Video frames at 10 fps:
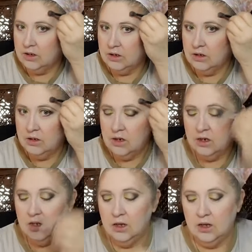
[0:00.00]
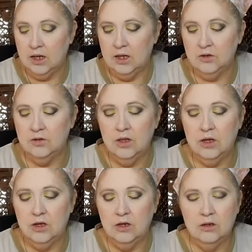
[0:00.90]
I can't do
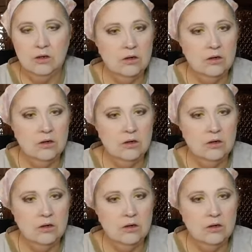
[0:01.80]
that.